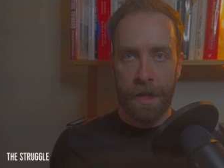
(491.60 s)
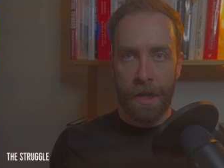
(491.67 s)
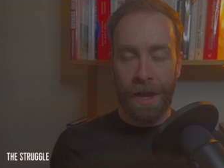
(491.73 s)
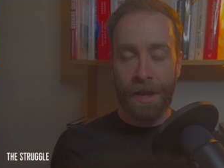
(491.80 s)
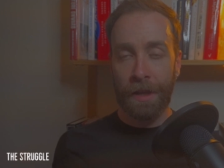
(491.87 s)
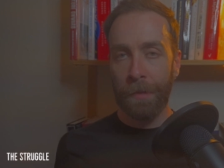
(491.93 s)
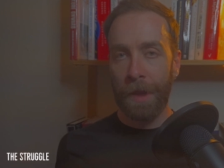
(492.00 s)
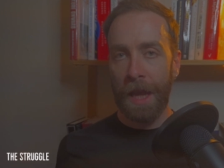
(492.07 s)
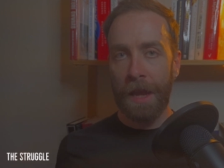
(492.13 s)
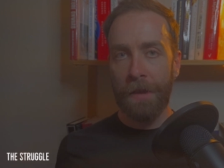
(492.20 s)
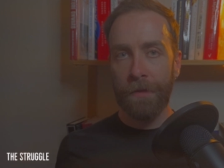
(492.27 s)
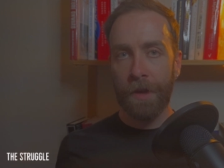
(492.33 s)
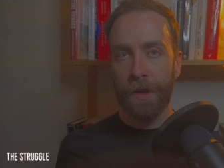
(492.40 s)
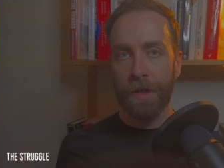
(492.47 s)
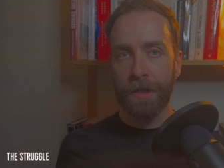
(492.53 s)
And the
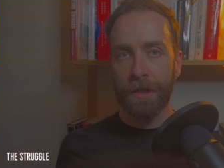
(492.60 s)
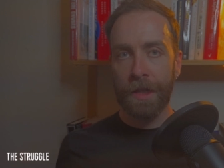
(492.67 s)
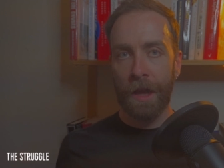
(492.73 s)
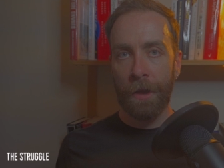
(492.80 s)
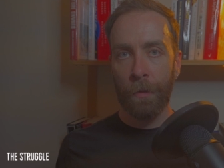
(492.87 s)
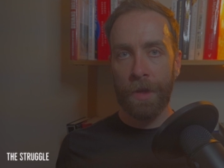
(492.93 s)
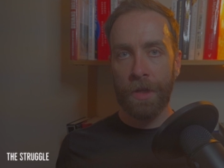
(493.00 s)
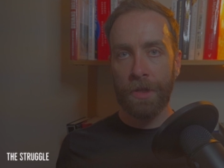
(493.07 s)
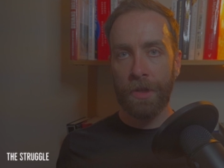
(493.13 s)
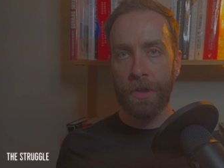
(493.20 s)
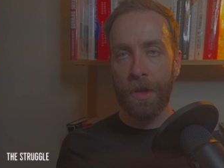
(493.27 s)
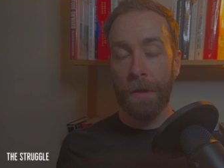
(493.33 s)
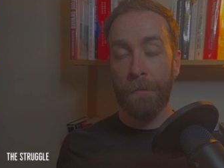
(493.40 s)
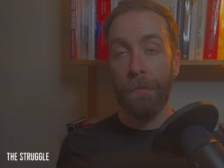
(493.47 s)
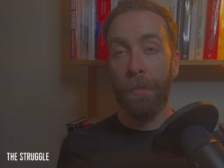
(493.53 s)
behaviours that we
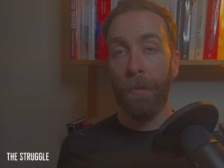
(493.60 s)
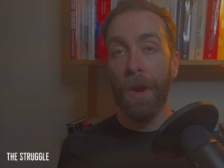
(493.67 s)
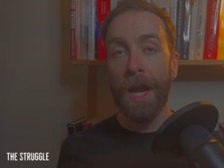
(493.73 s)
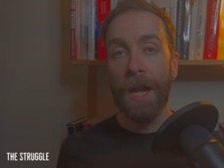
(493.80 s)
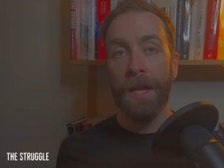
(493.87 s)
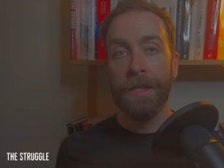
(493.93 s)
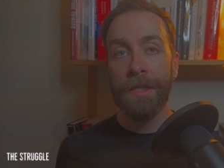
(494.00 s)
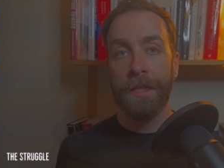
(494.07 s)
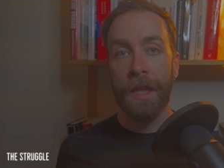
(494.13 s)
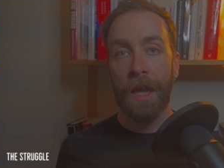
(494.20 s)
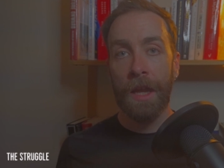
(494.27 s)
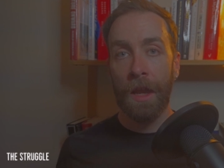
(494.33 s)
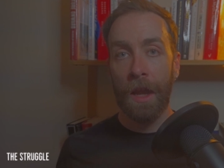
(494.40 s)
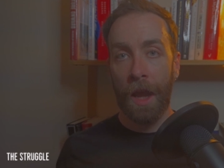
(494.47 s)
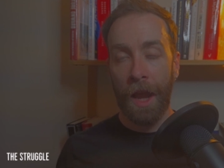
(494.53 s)
should embrace
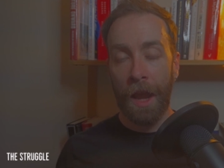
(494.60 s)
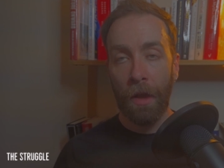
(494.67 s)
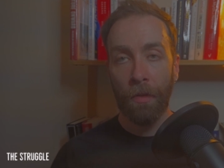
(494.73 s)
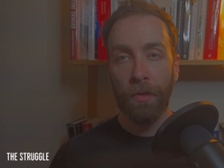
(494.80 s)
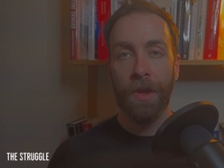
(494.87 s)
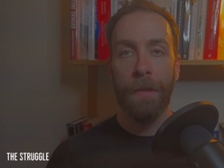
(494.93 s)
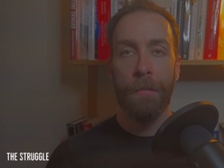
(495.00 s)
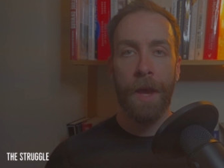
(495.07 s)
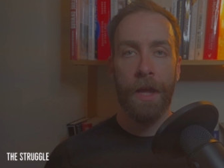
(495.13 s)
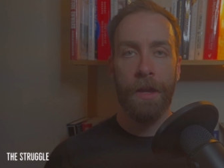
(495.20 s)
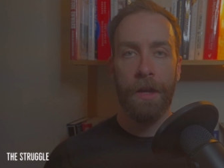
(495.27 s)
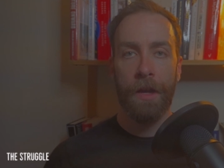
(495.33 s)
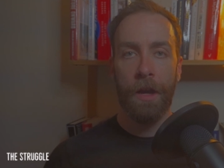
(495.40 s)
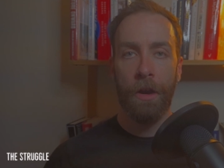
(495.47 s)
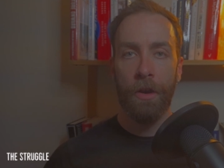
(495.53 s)
in a healthy
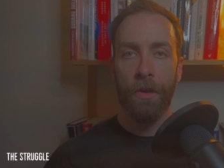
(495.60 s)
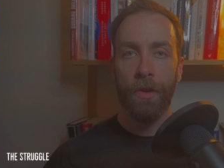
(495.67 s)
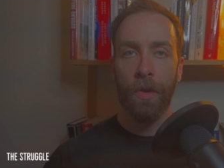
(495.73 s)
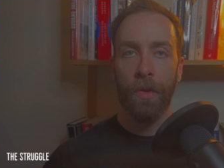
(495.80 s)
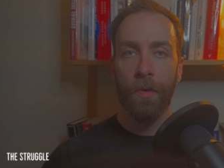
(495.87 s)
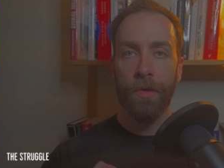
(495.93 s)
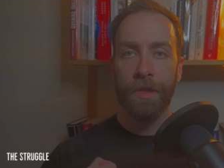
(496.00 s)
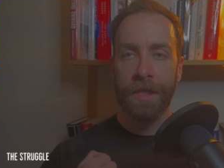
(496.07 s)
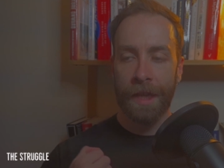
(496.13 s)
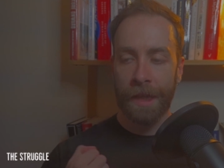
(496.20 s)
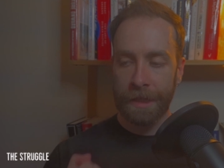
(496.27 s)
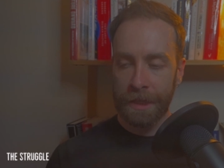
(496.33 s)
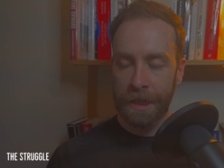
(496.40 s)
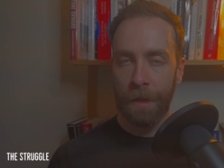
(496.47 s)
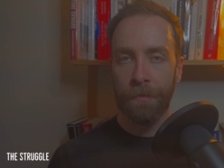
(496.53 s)
manner are those
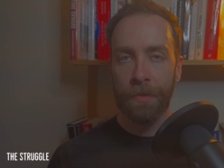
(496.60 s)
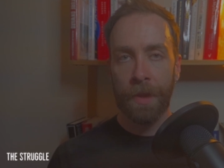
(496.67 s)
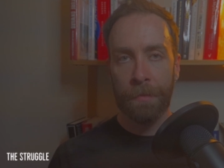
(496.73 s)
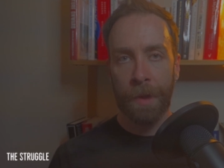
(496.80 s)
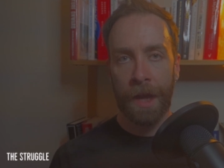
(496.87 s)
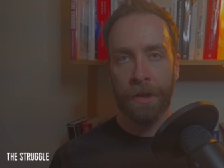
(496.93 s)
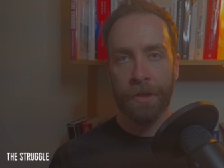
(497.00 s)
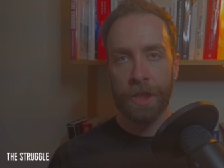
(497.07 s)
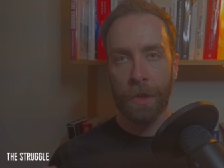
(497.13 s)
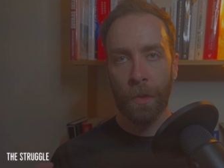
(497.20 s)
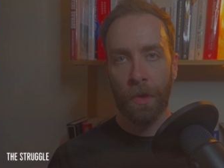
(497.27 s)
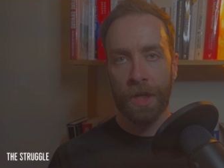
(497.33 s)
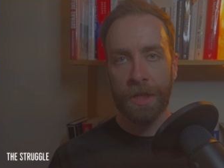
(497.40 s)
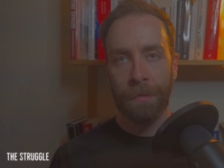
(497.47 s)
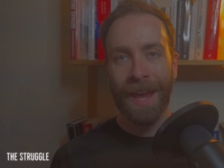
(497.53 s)
that tip the balance
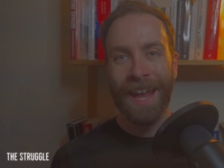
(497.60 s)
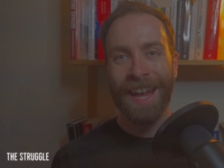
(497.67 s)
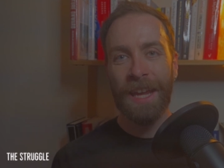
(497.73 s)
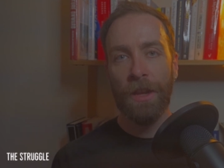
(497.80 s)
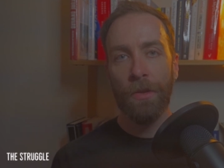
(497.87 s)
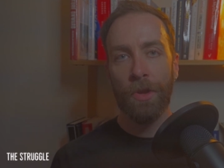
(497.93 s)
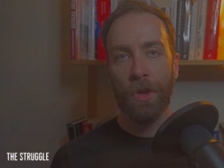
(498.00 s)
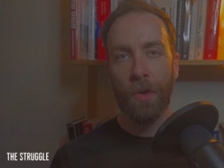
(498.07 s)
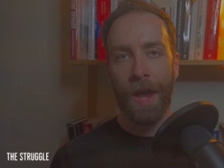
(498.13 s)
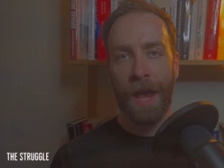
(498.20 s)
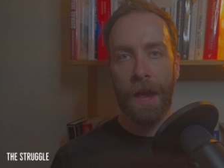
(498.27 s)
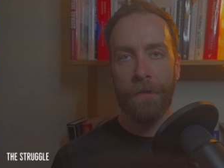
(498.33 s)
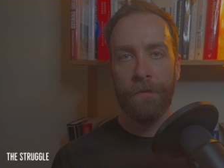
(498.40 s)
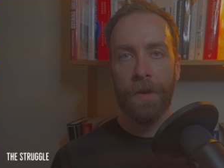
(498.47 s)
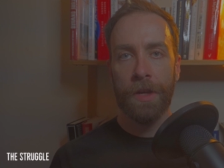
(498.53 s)
towards pain through
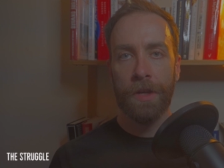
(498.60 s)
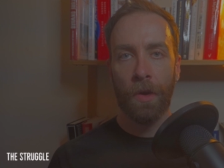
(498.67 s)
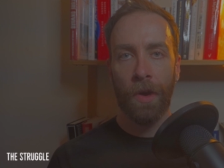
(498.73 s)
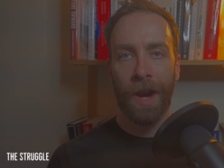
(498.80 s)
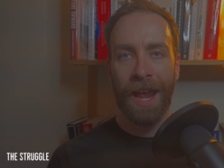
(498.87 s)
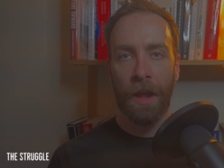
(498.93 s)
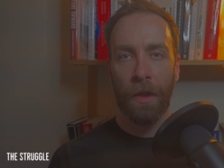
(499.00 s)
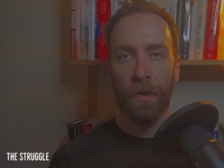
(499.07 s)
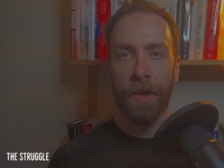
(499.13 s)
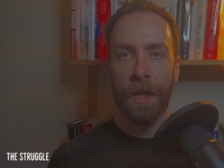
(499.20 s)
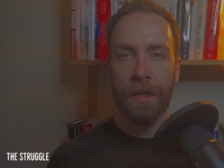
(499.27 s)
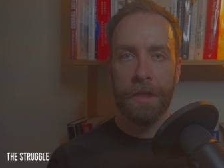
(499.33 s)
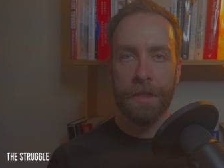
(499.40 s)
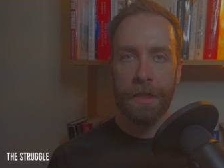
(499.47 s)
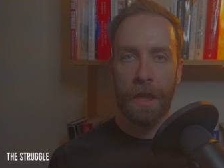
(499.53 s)
effort or healthy
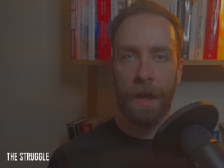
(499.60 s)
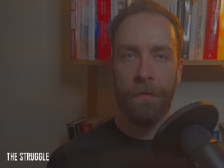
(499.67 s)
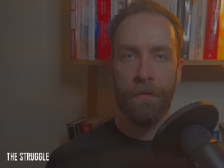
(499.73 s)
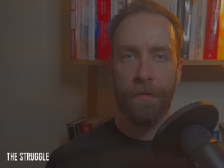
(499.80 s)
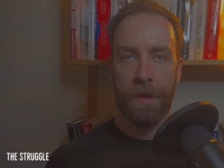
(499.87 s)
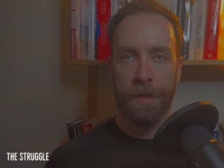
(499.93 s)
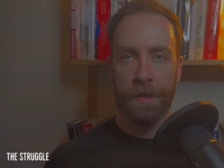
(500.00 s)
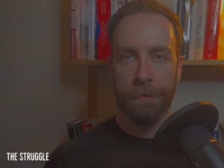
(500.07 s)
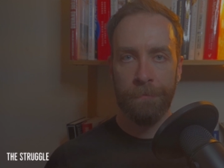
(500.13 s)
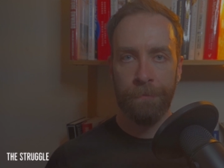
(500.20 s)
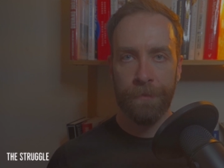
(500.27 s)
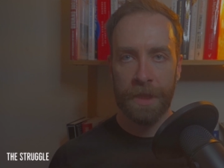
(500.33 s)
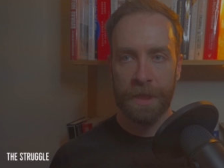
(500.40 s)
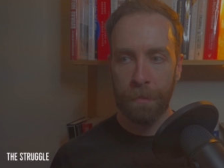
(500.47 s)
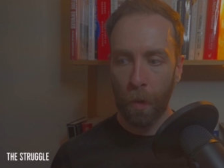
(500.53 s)
discomfort.
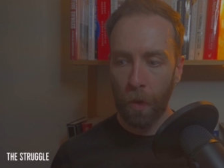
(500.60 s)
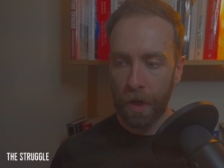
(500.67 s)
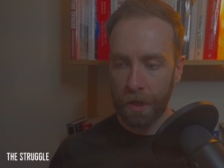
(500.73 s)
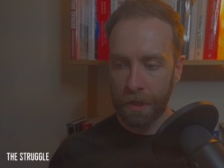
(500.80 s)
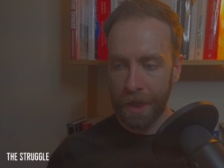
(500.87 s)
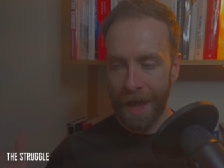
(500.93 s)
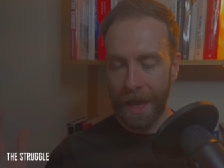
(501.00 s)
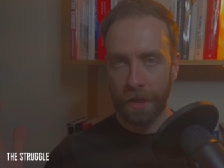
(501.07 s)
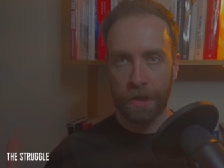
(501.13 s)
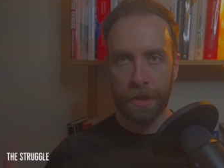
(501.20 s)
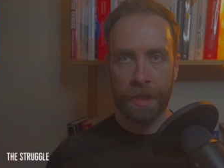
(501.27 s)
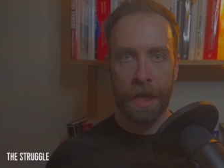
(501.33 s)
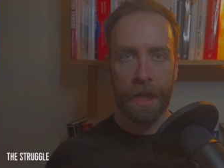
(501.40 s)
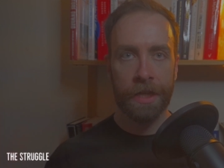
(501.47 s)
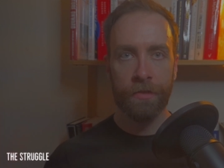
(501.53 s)
Sports,
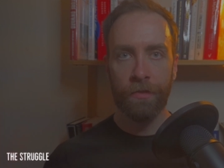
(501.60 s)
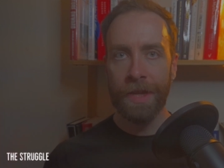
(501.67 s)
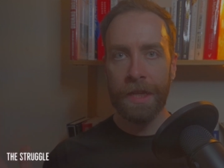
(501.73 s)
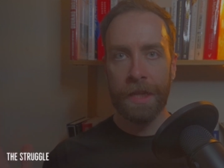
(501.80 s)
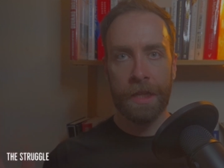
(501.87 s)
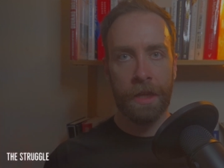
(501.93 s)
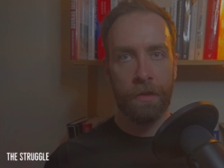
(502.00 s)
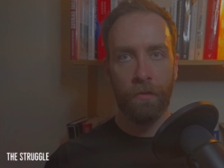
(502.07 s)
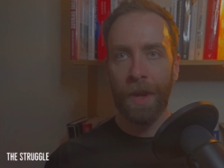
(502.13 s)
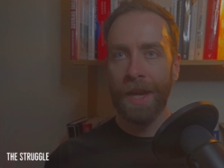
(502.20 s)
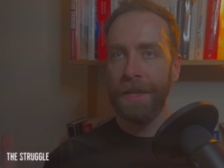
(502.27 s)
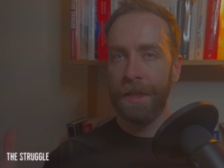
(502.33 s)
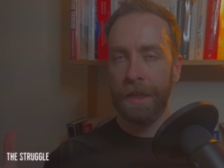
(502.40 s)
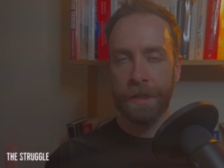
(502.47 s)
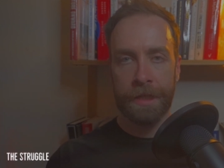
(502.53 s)
exercise, reading, and
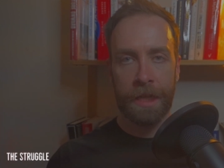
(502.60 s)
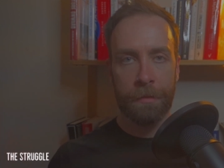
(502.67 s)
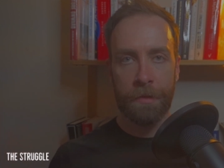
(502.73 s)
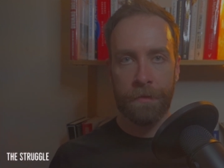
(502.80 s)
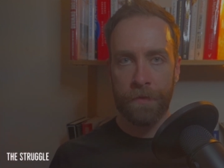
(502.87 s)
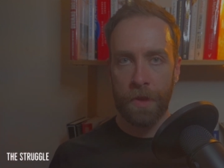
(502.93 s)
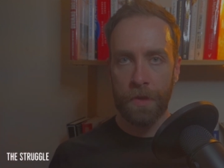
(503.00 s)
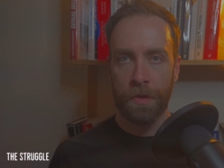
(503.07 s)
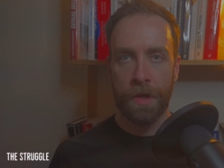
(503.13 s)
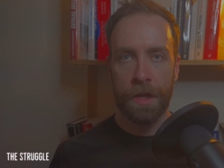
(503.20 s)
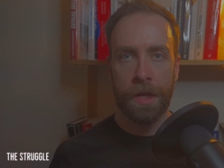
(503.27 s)
writing, to name a few.